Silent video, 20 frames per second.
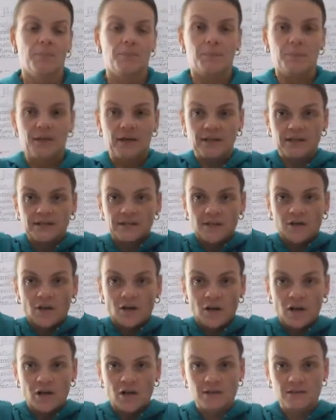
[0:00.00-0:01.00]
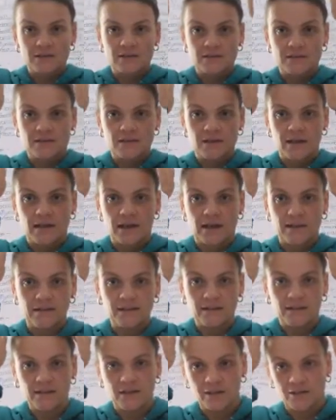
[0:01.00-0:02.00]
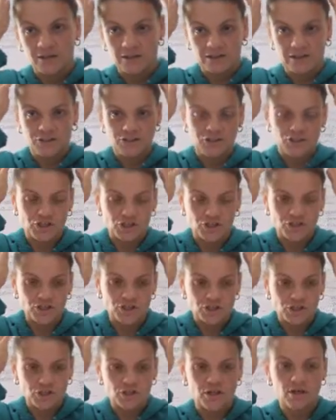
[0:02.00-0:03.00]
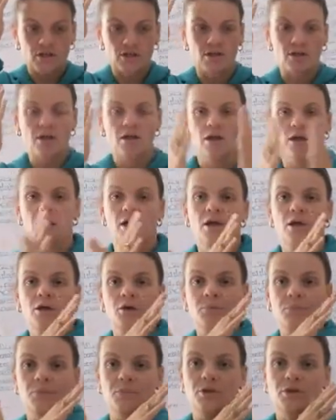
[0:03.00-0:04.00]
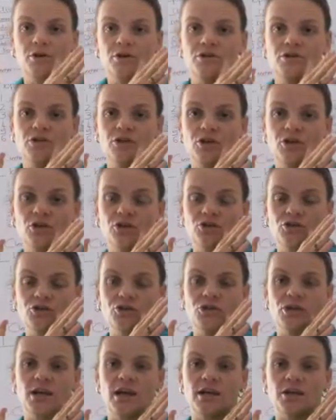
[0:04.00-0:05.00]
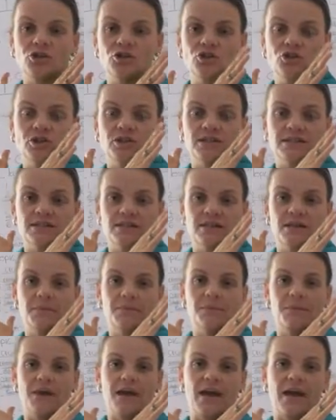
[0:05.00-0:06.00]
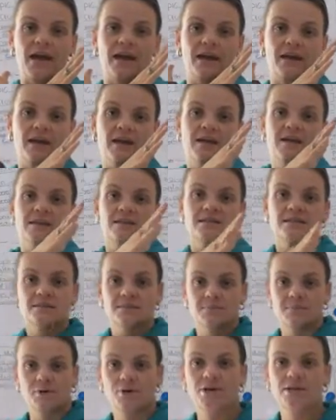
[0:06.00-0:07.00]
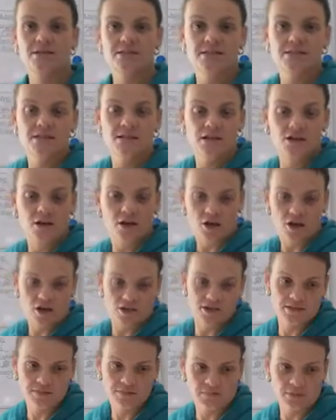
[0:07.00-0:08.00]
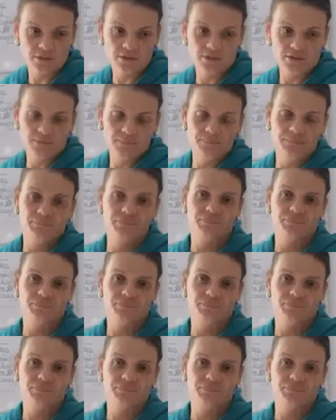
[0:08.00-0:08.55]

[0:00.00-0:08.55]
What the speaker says: Pentecost and the early church. Persecution, and you're going to step back, spreads the gospel.